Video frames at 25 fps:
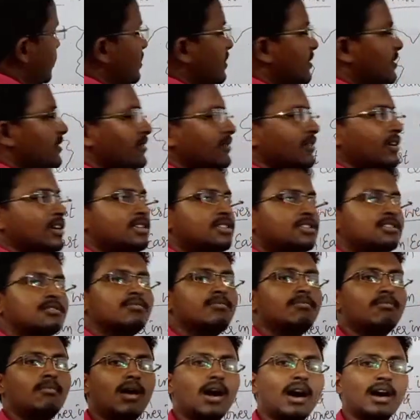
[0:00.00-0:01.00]
which
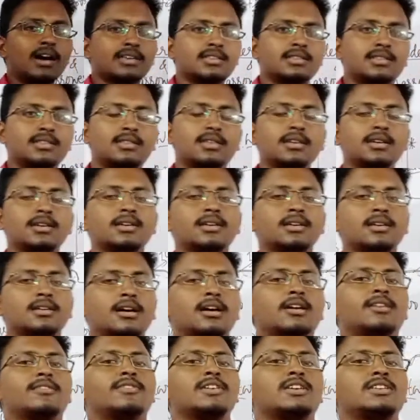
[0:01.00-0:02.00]
marks
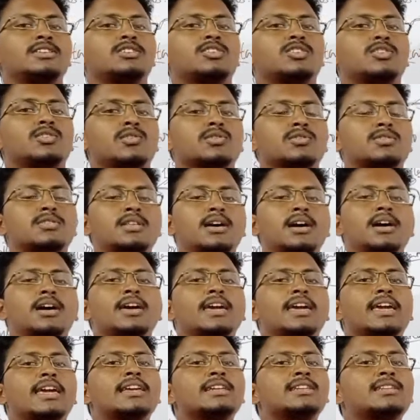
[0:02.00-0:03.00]
or which shows the
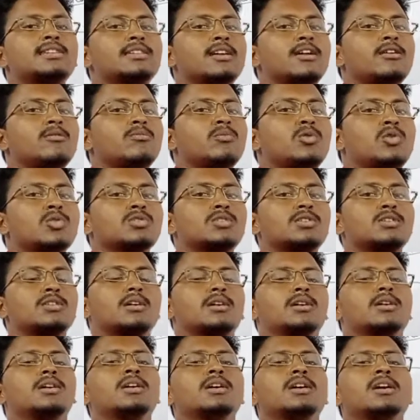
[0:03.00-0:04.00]
easternmost
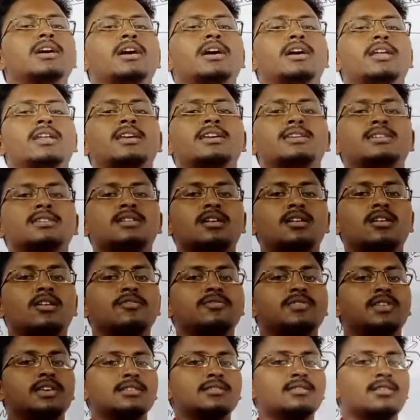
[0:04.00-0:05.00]
region of
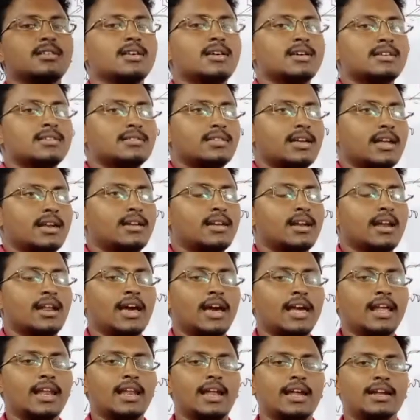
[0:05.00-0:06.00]
this Central
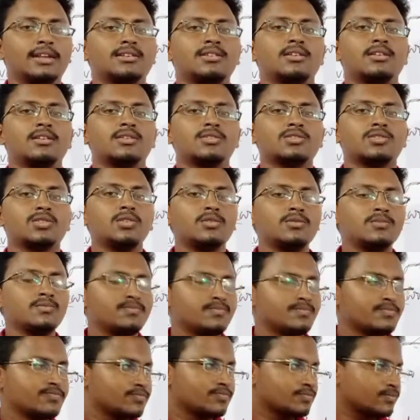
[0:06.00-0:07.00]
Highlands. So
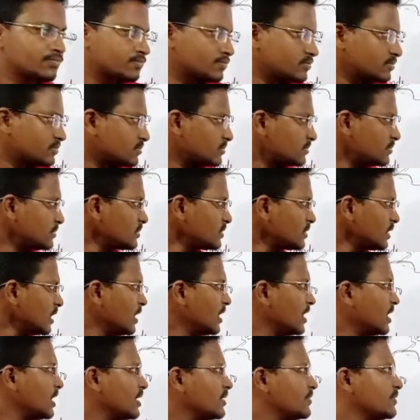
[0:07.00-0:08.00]

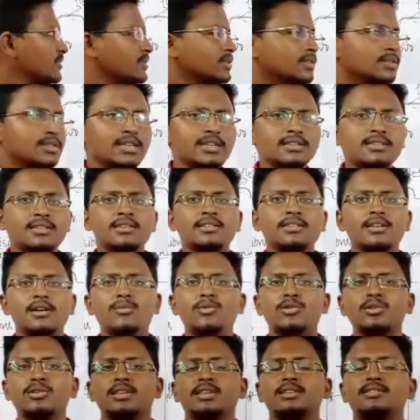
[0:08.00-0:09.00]
this is
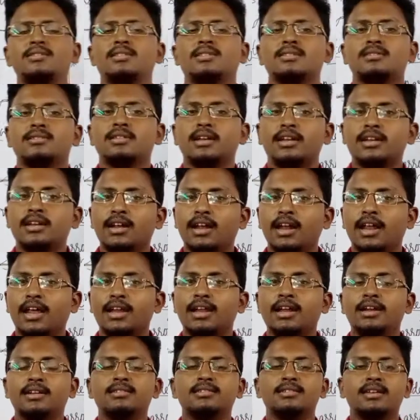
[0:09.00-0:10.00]
about this Central
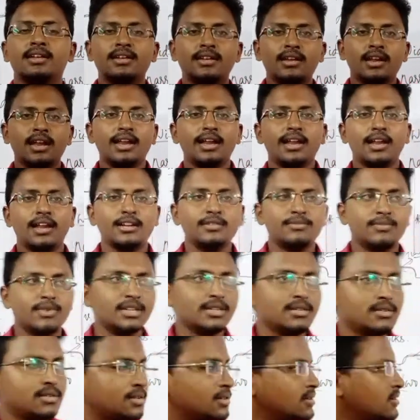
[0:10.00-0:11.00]
Highlands. Central Highland
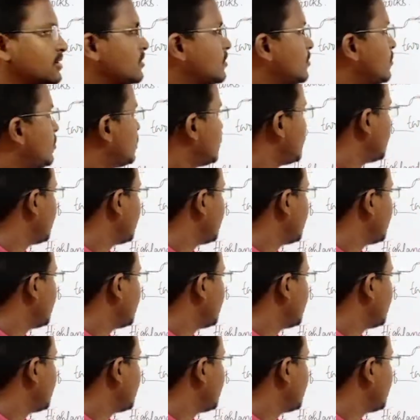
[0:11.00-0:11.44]
means what it